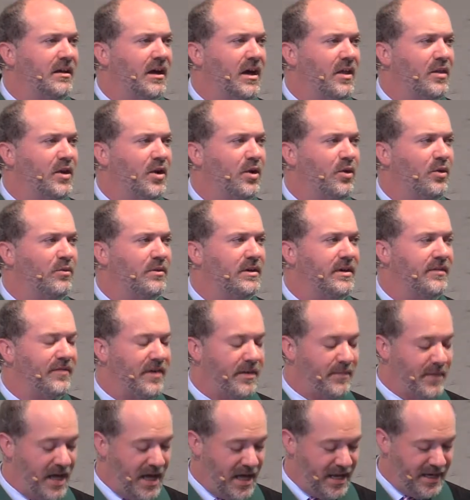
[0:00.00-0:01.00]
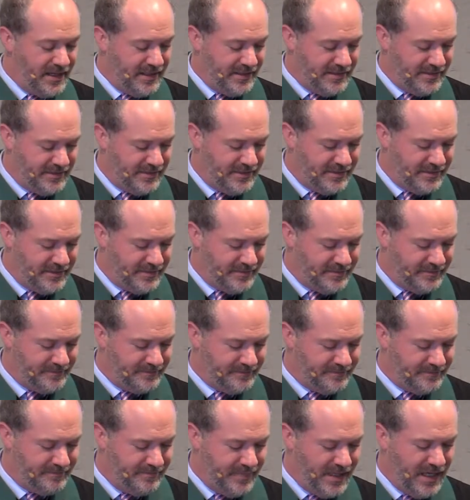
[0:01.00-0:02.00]
Although, if I'm honest,
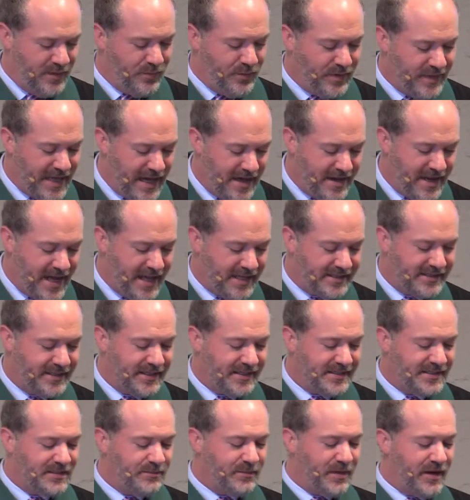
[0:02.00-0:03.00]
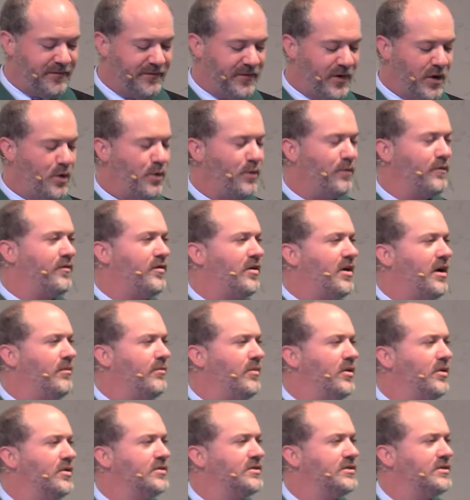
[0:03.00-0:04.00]
being without access to my phone for
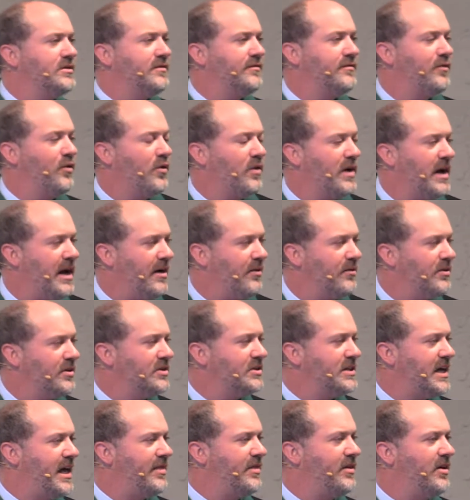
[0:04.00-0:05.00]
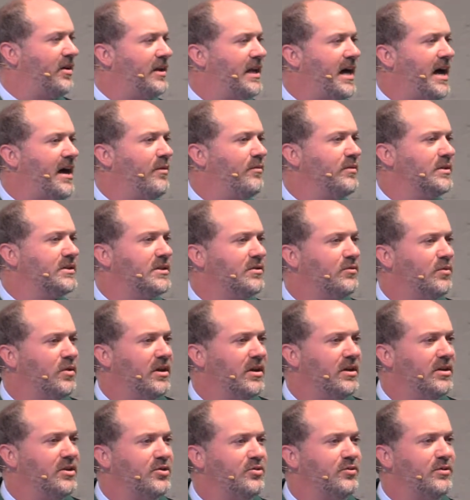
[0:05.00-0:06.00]
almost 4 hours, I thought I was the
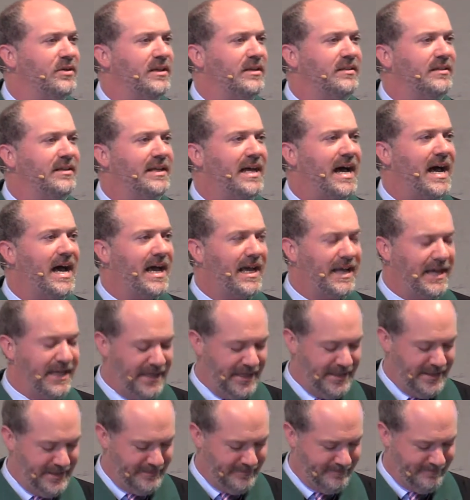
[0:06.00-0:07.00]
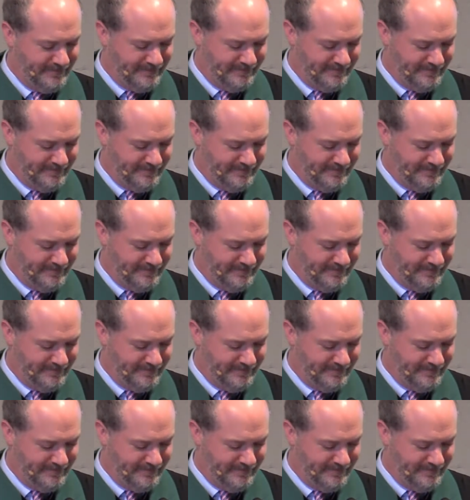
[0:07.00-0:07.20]
one doing the dying.